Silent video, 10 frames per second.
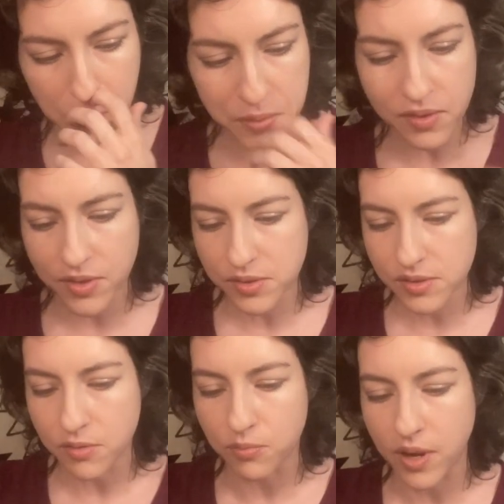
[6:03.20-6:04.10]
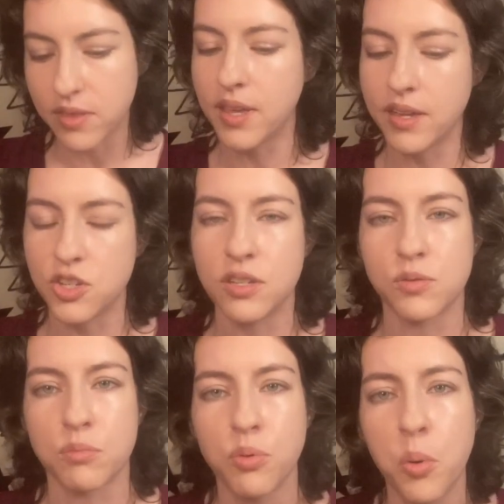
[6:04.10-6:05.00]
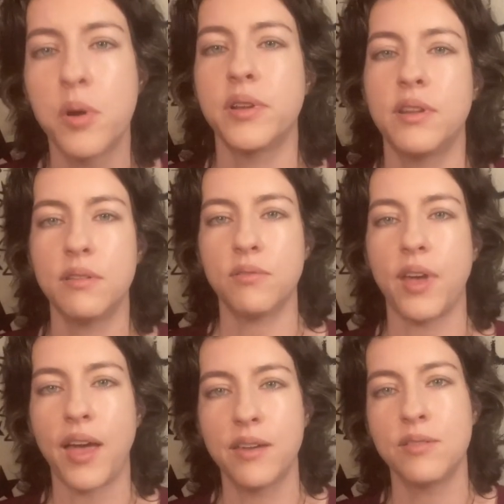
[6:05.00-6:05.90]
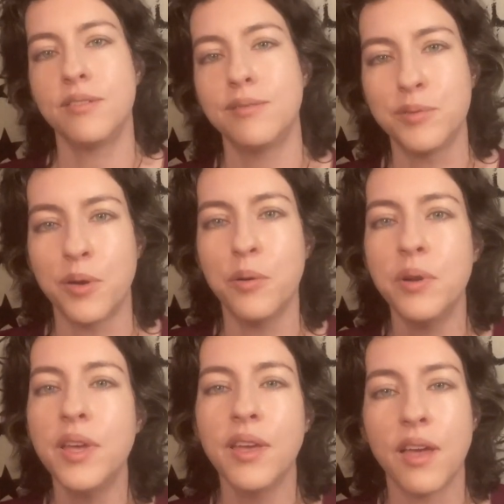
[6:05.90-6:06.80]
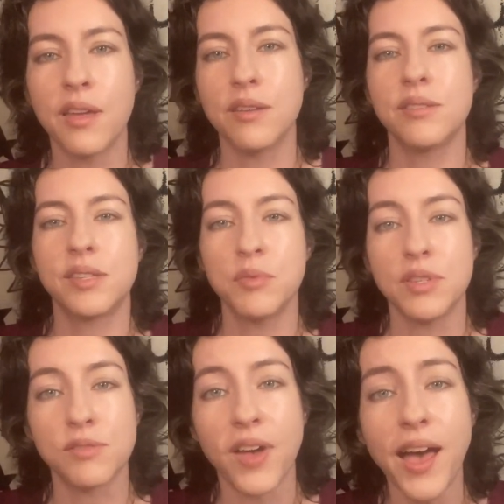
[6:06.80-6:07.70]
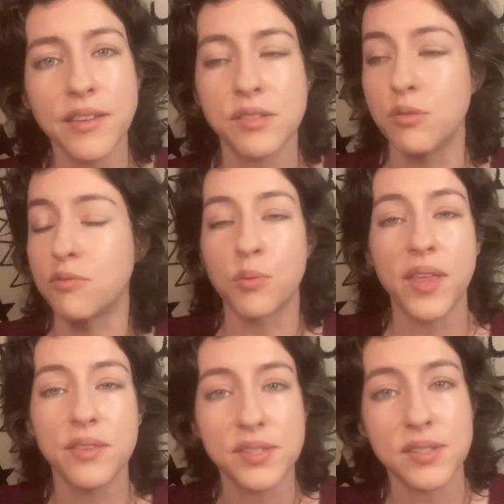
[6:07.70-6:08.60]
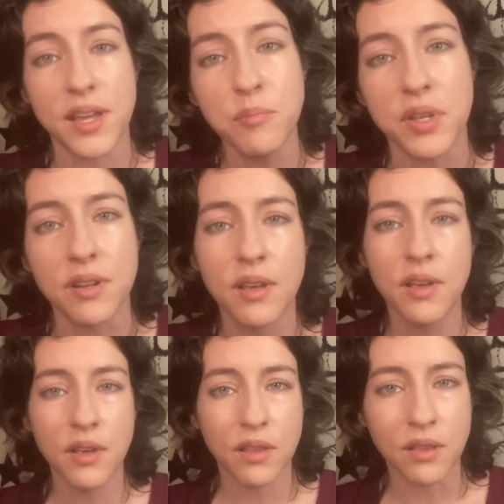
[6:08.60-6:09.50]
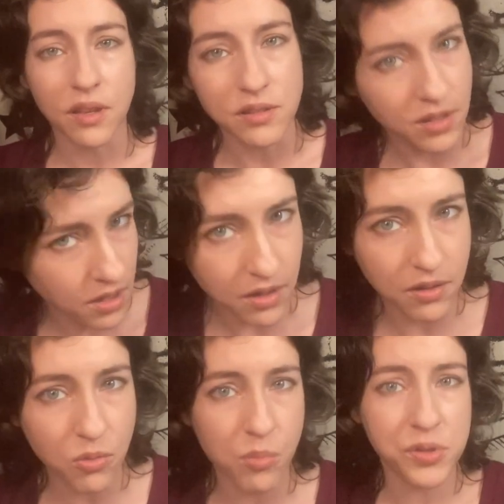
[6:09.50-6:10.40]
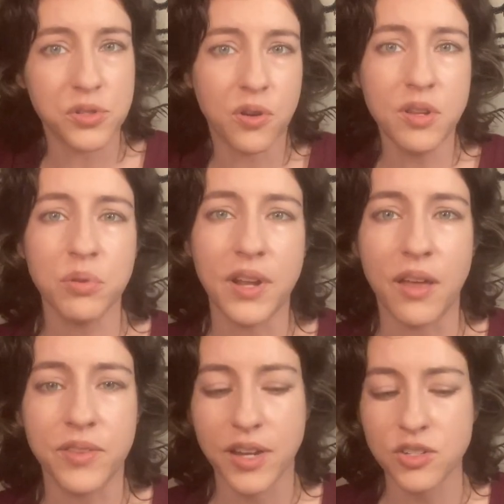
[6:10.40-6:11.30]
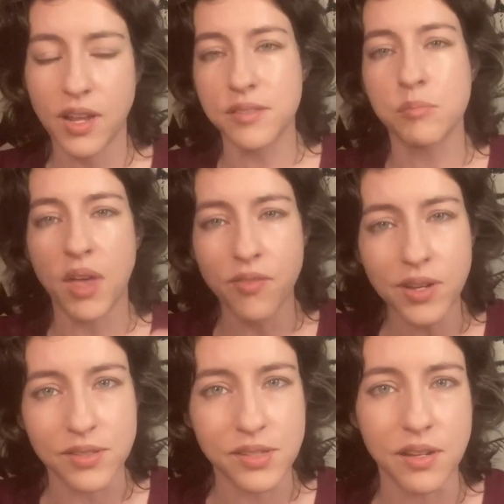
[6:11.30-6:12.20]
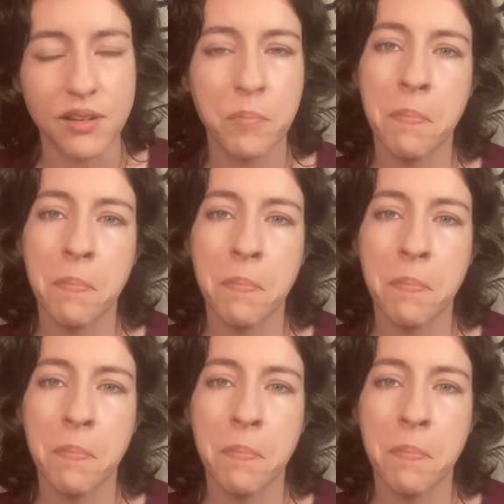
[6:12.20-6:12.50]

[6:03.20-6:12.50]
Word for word: those of us who've read the AG's report and who know and some of these facts and who've read the statement that Cuomo's attorney put out that actually had some evidence in it,